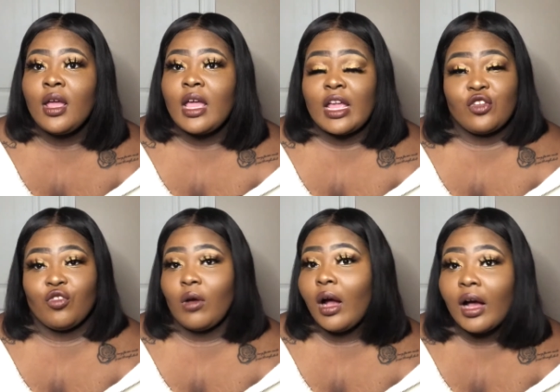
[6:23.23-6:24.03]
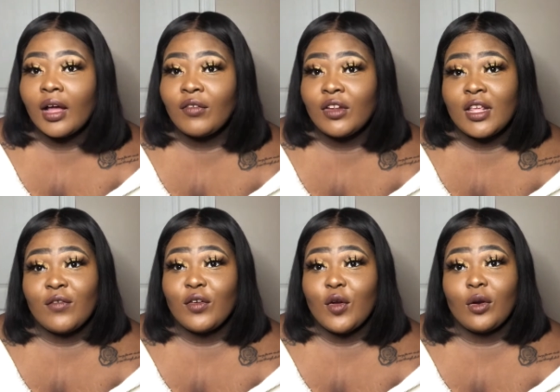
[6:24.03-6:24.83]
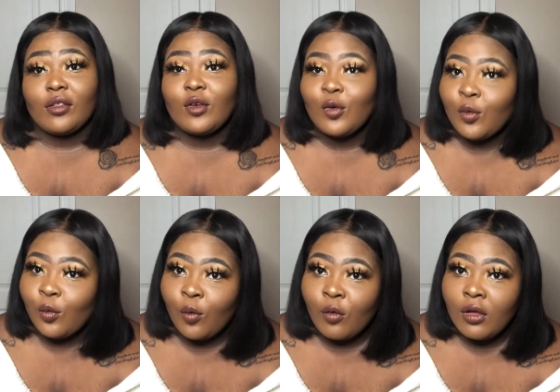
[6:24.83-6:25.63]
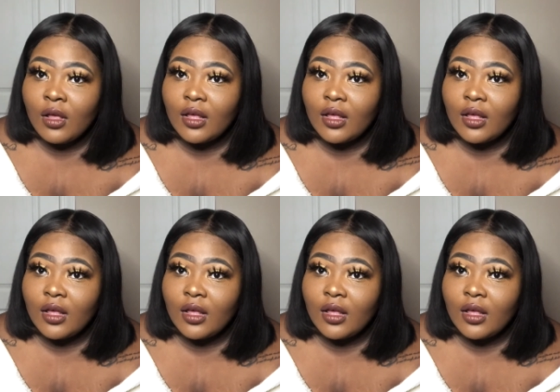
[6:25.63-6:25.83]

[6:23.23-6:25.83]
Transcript: and drive to even go to school